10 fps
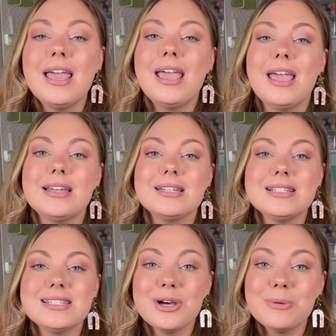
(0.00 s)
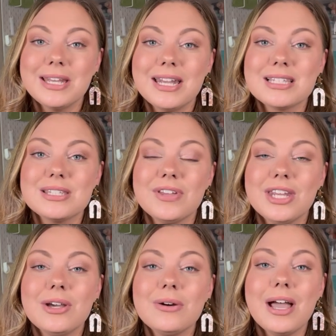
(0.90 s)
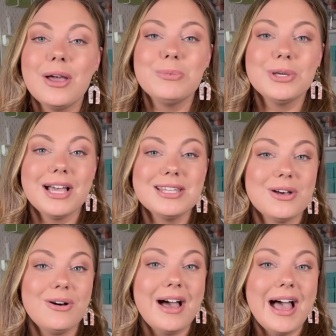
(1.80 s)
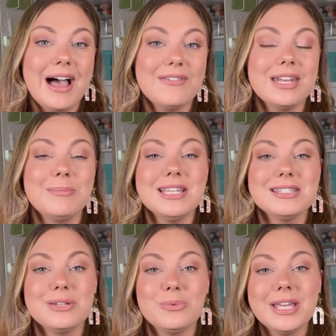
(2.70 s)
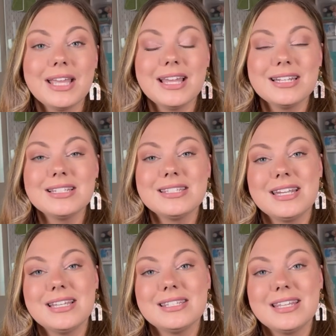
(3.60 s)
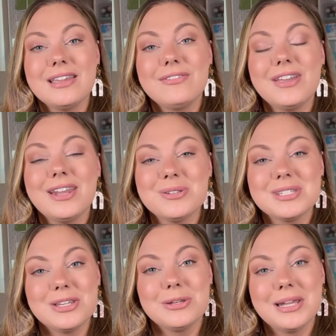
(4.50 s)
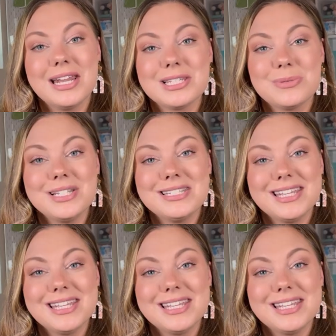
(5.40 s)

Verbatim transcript: And until my next video, I hope you guys all have an amazing weekend. Stay safe, and I'll see you in my next one.